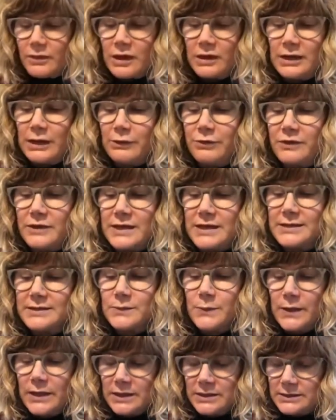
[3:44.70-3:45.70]
Now these
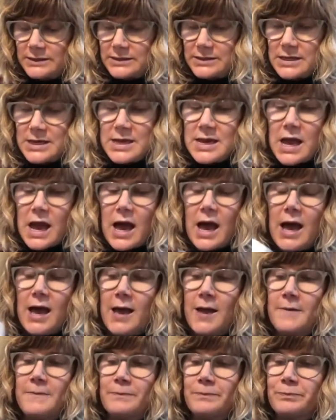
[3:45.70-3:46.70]
ones,
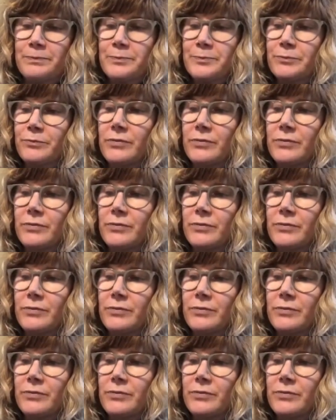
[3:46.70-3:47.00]
um,